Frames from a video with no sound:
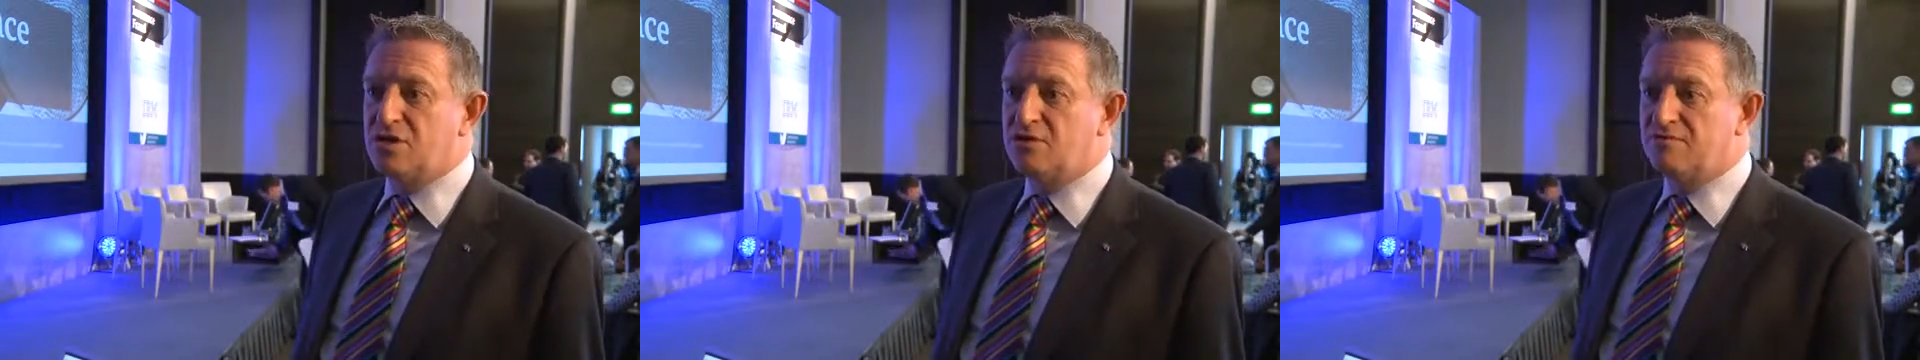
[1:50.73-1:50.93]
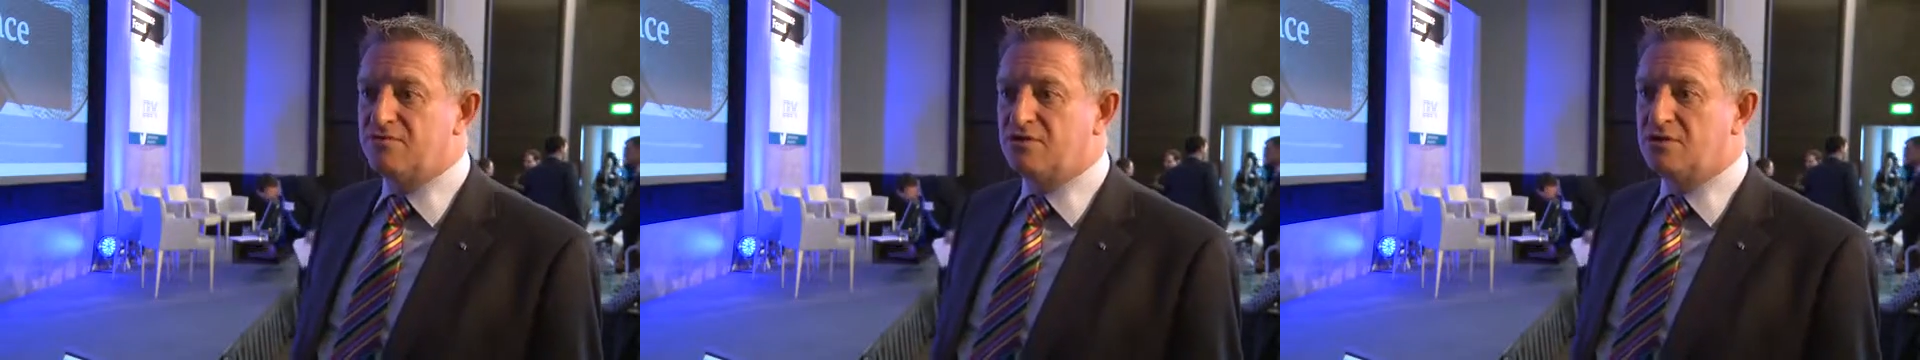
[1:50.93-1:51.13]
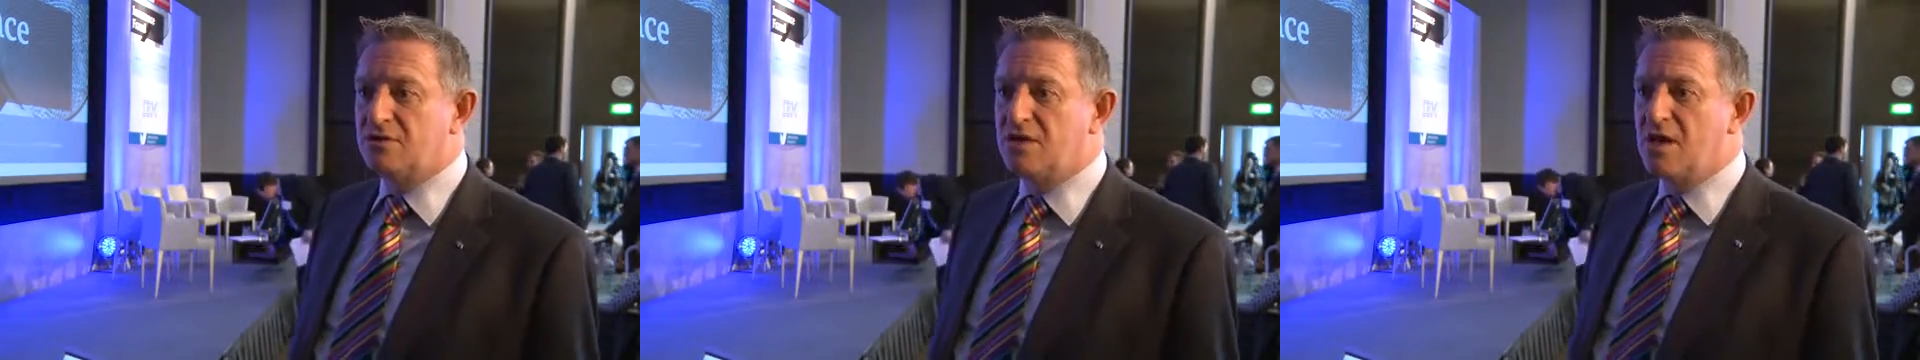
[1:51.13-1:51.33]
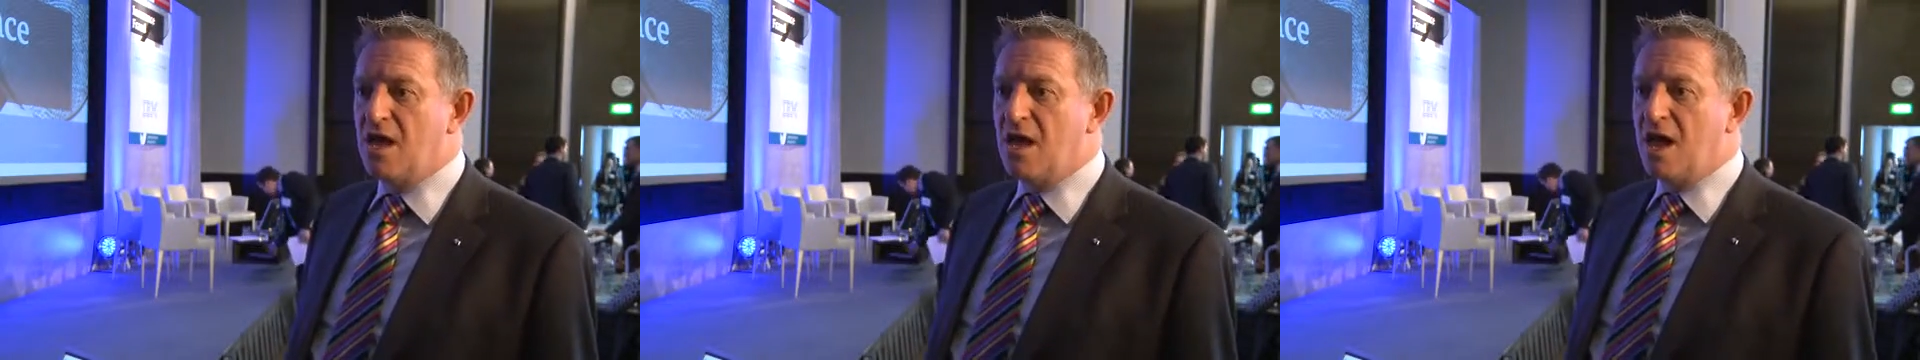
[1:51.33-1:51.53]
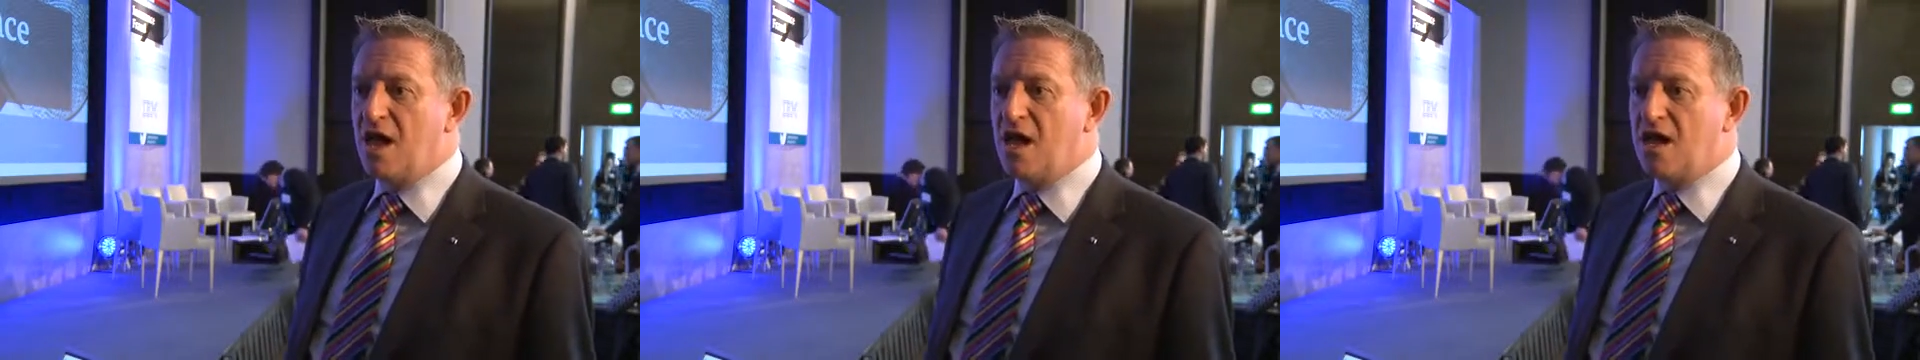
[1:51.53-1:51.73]
over
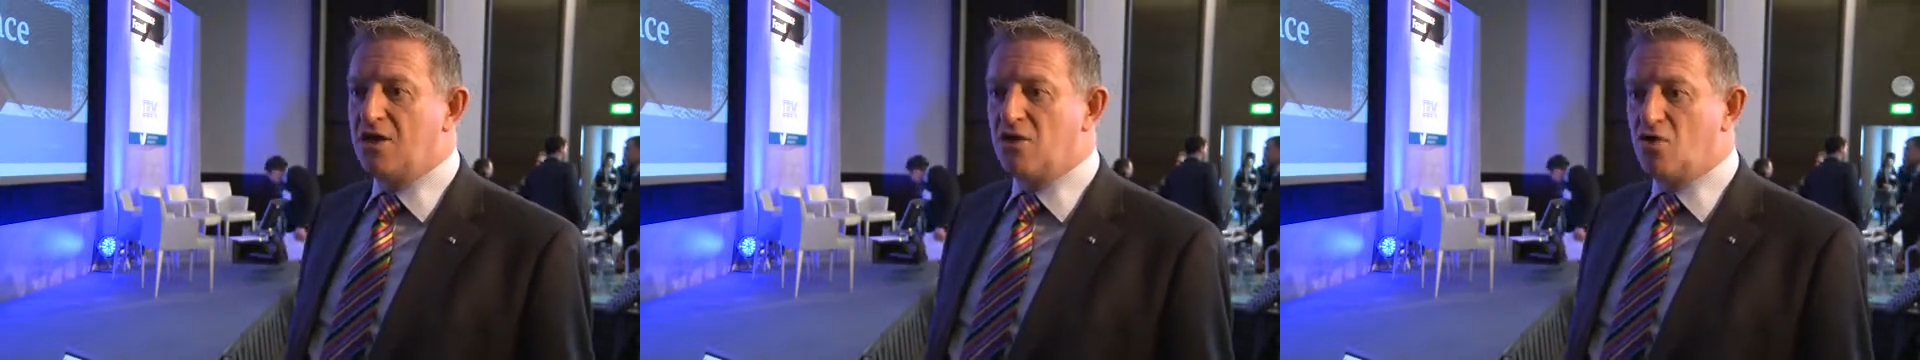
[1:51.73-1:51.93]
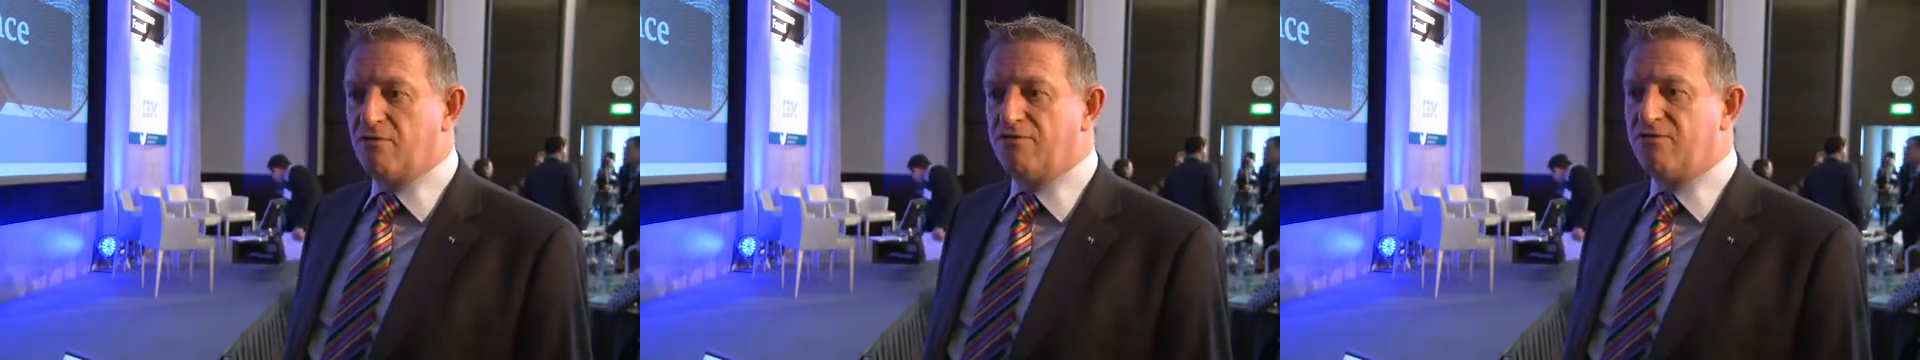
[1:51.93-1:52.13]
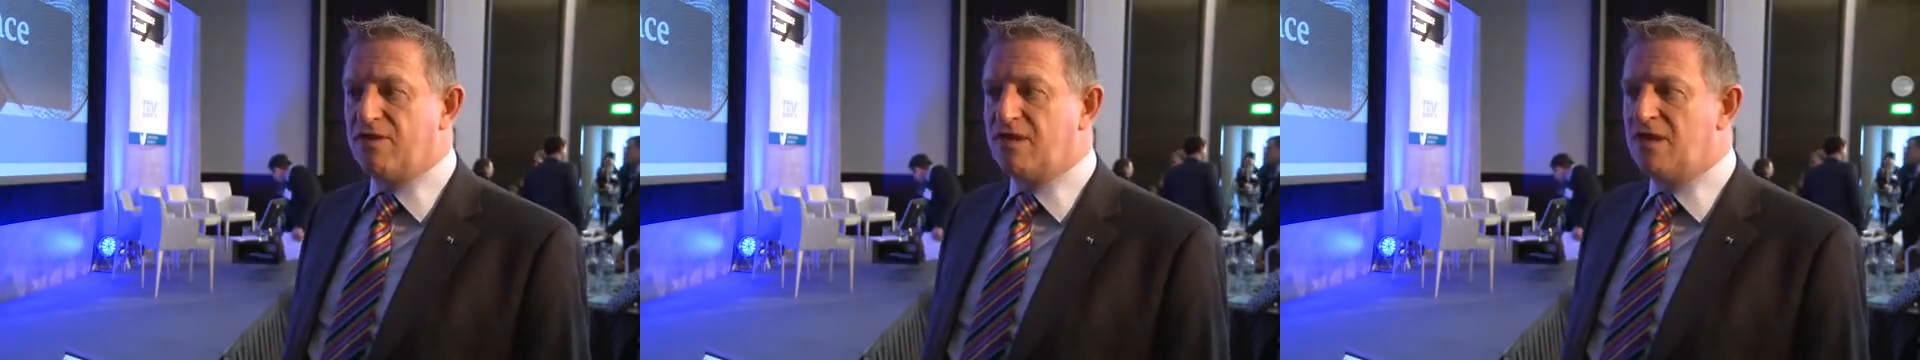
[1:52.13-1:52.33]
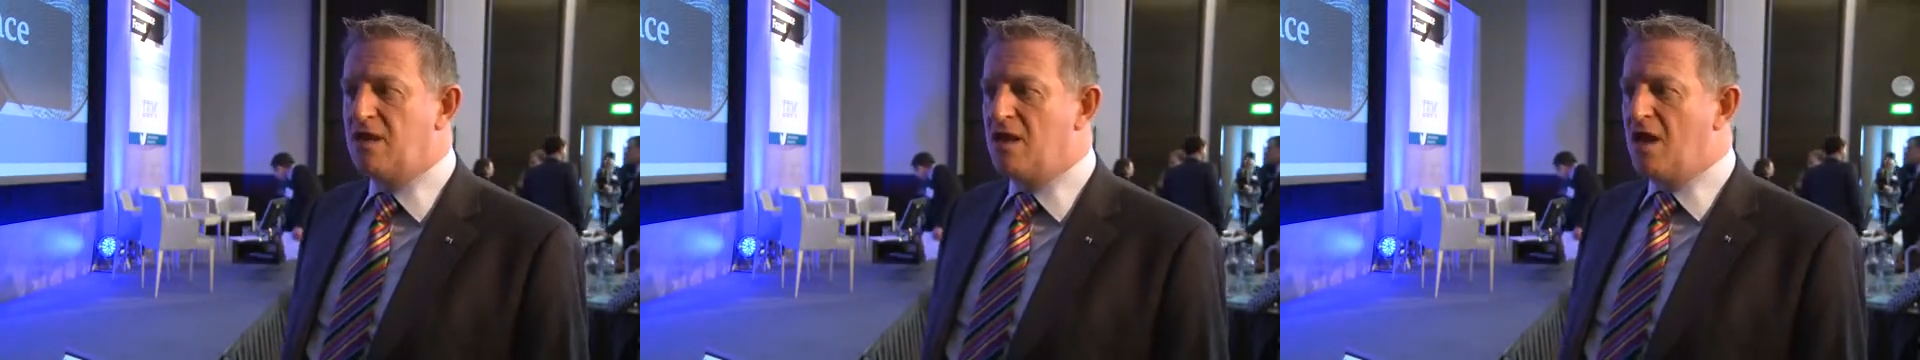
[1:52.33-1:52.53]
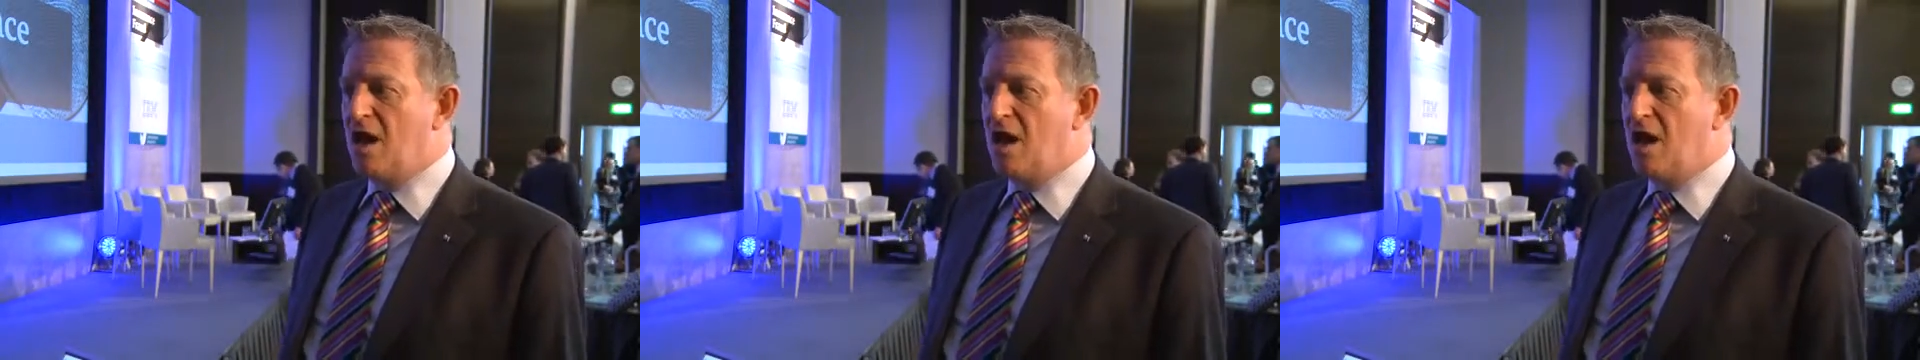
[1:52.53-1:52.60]
coffee,